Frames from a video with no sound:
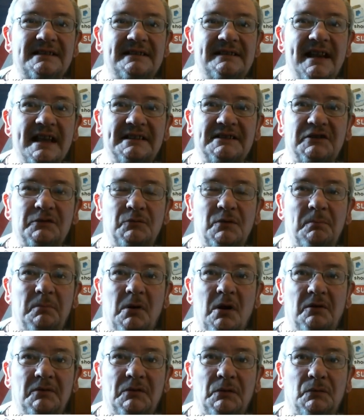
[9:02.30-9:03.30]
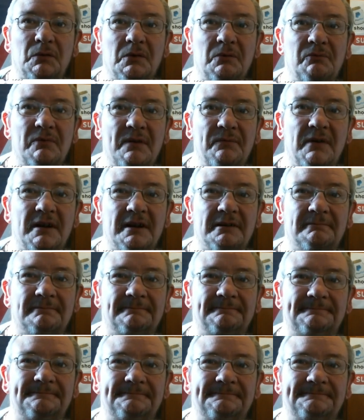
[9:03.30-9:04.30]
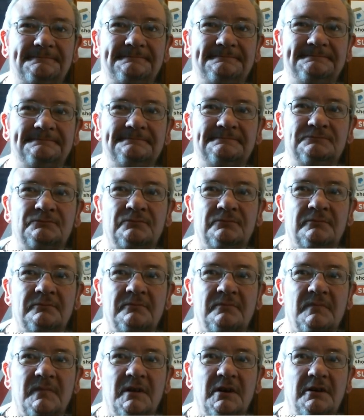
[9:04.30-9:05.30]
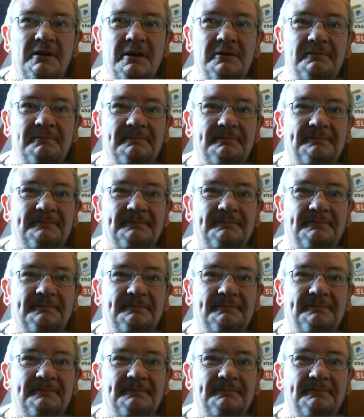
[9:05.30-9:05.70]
next to a pond or a river, you know.